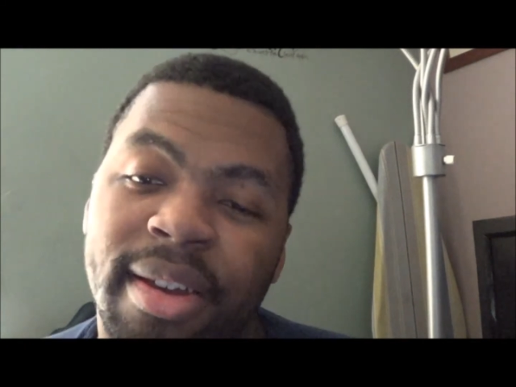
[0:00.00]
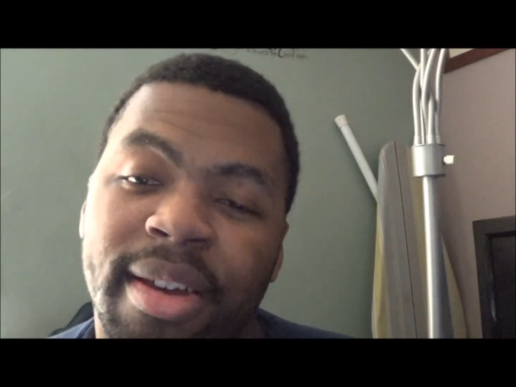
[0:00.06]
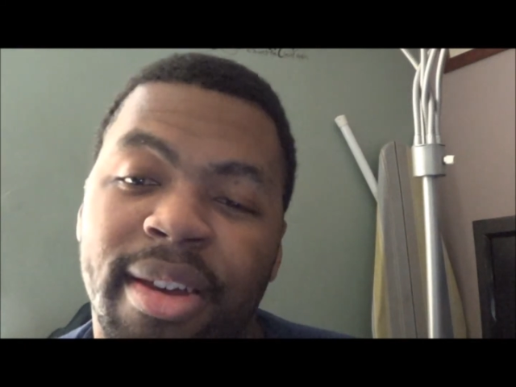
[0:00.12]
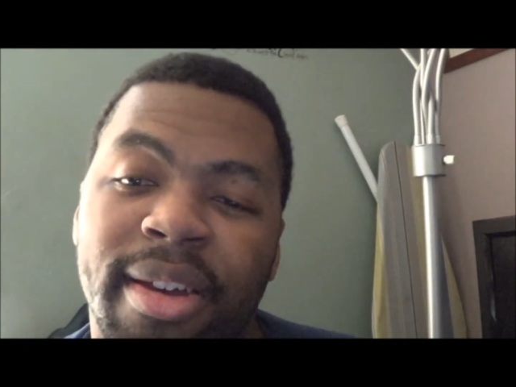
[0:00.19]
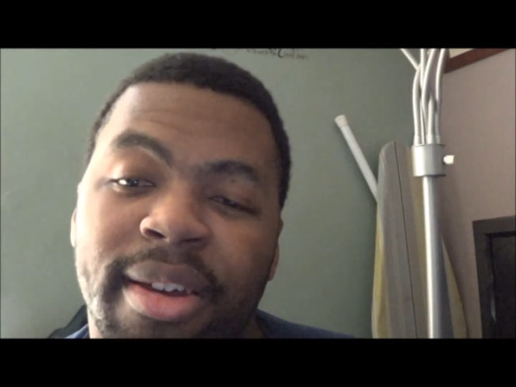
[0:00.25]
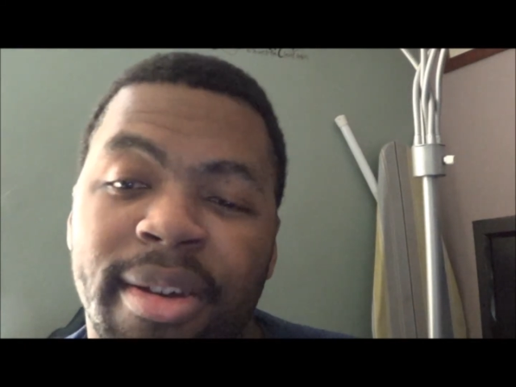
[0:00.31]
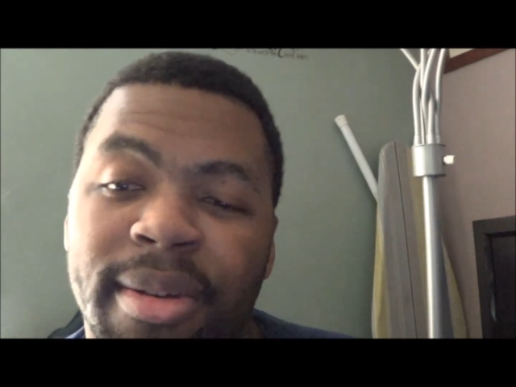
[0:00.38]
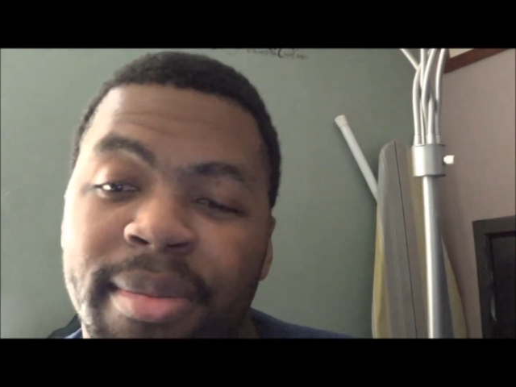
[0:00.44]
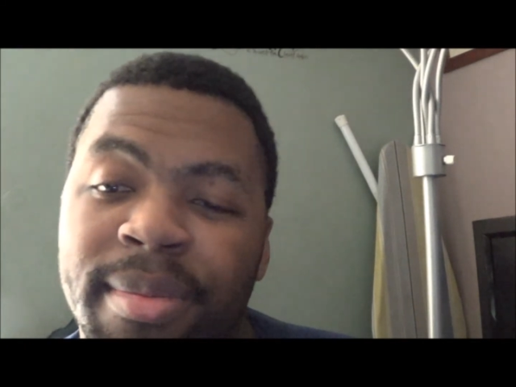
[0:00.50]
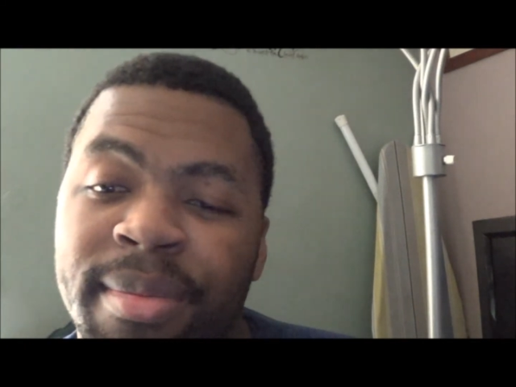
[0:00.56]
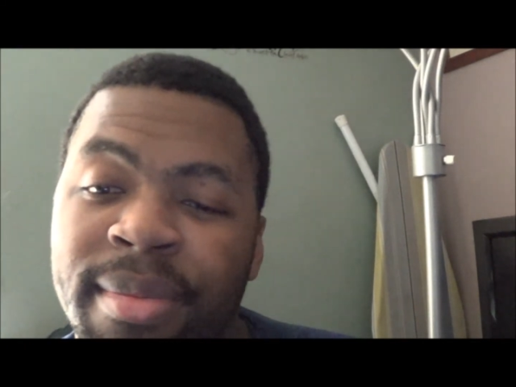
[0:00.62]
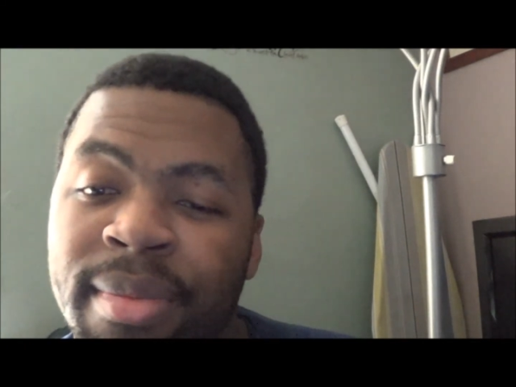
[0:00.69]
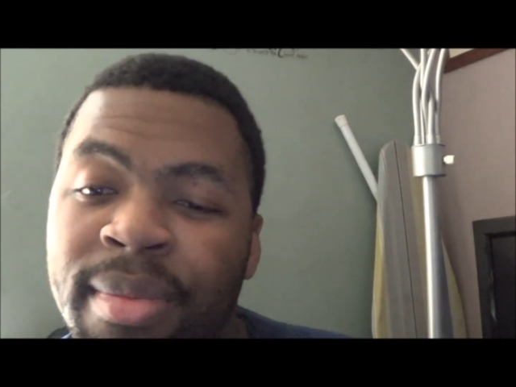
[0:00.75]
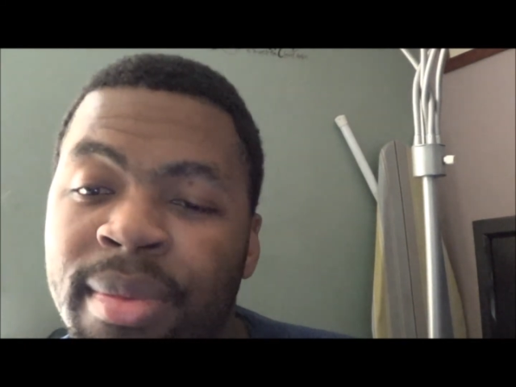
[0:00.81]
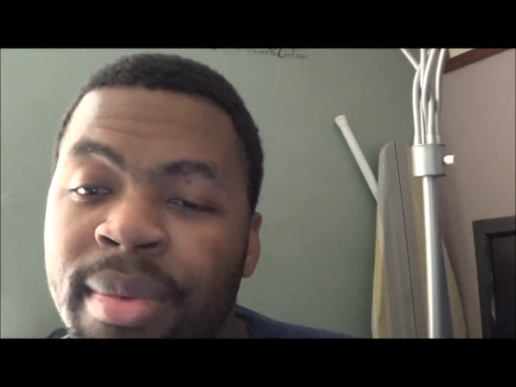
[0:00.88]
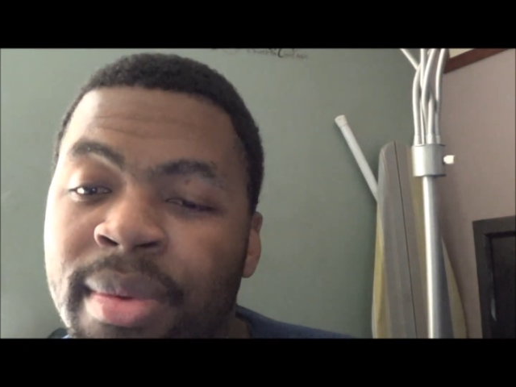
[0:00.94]
Um,
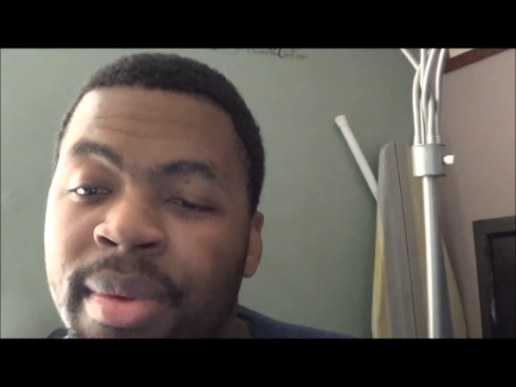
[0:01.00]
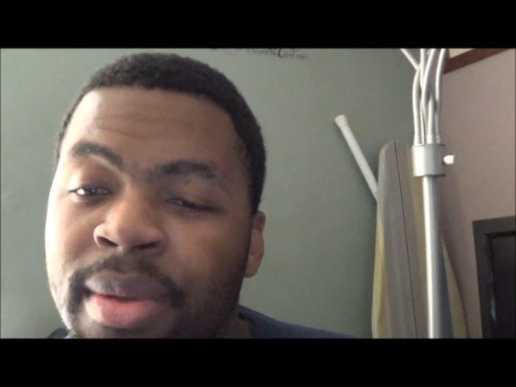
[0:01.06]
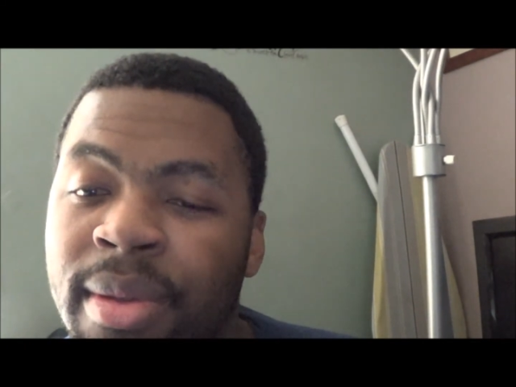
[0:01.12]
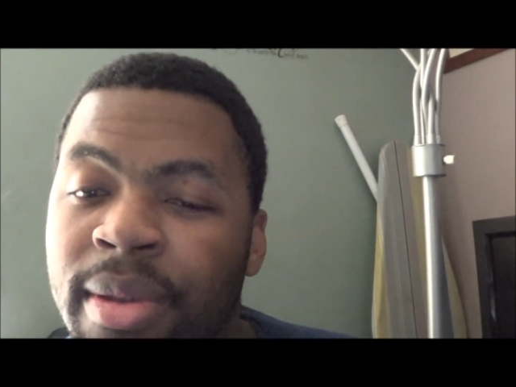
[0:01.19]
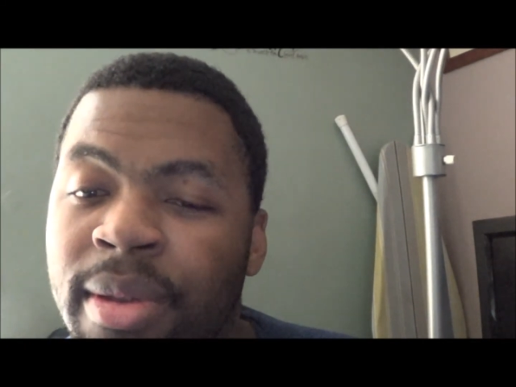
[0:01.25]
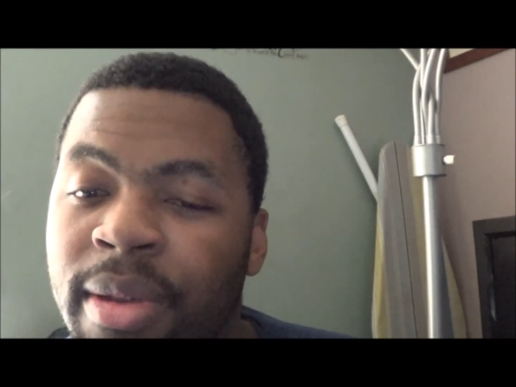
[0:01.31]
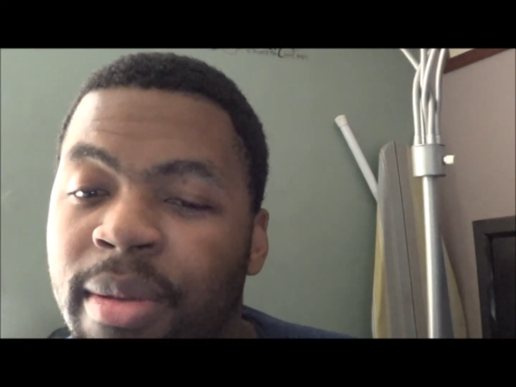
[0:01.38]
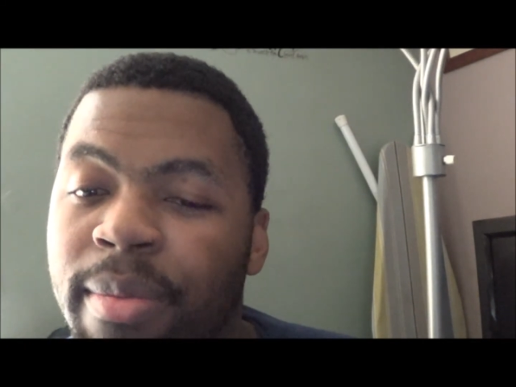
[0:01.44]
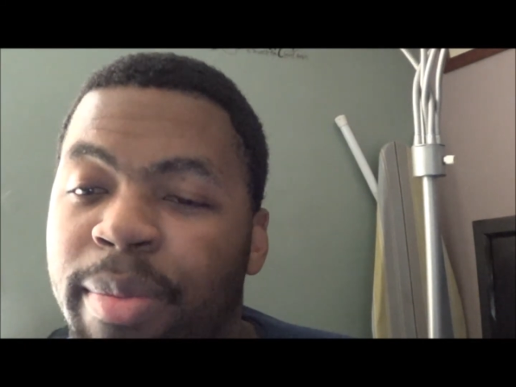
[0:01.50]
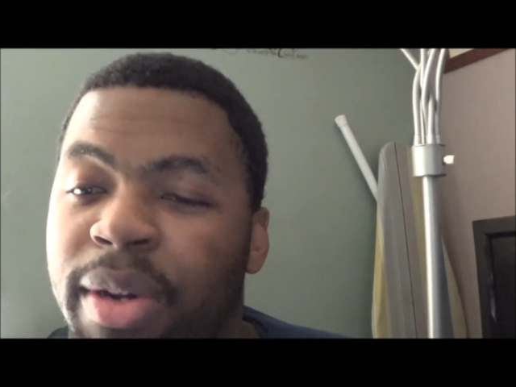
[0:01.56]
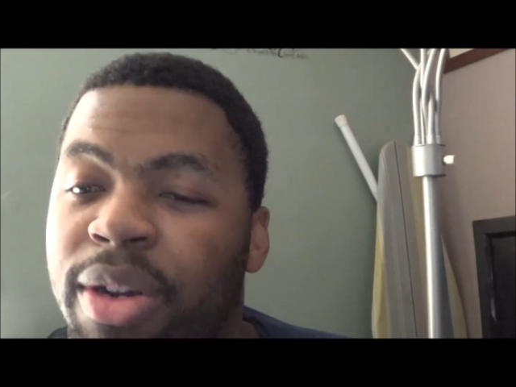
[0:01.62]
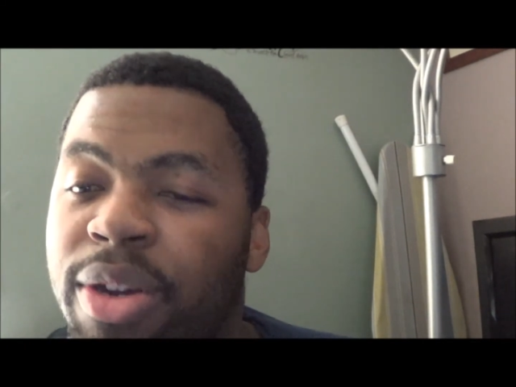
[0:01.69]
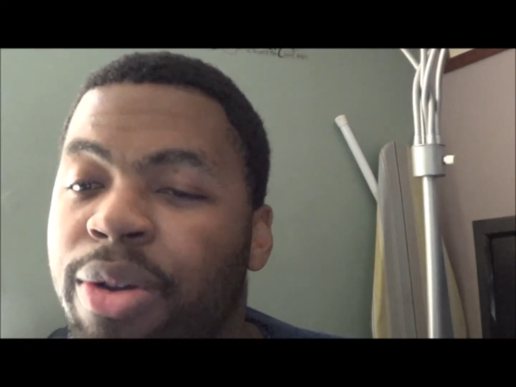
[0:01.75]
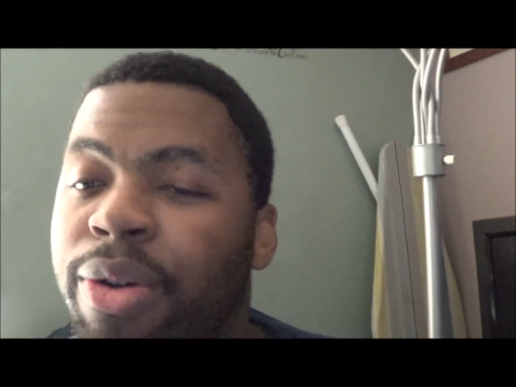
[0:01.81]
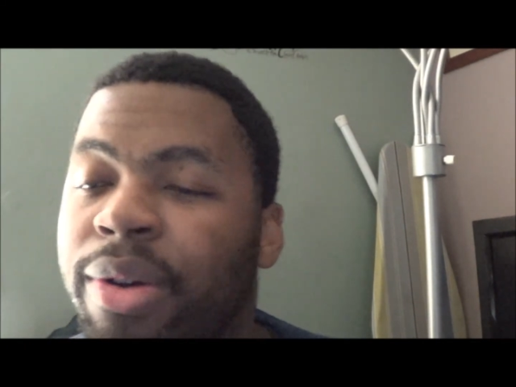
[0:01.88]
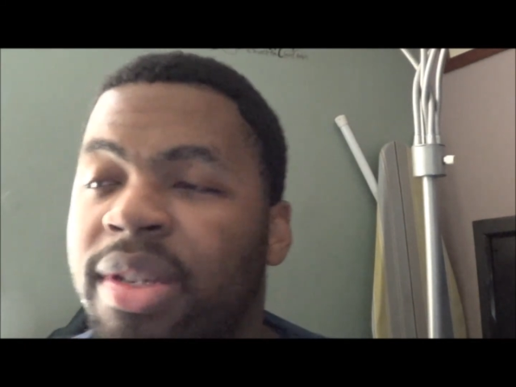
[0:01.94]
but
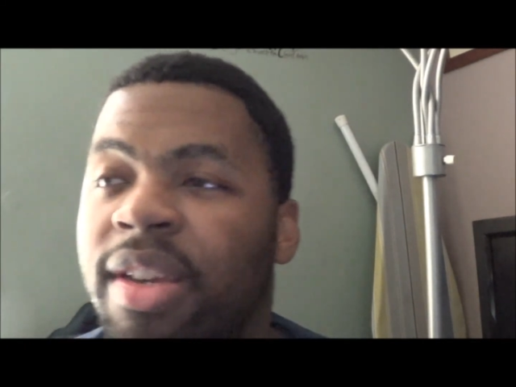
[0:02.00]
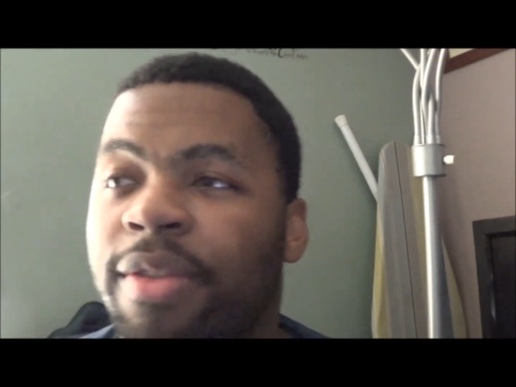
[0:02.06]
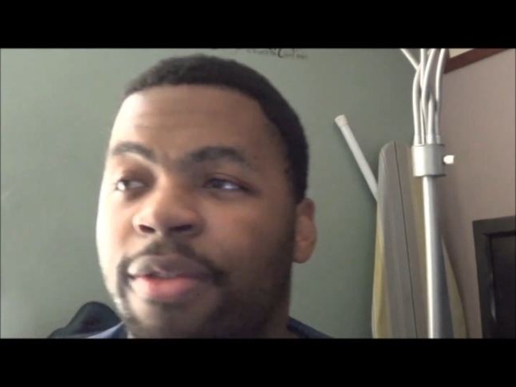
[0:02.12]
of course,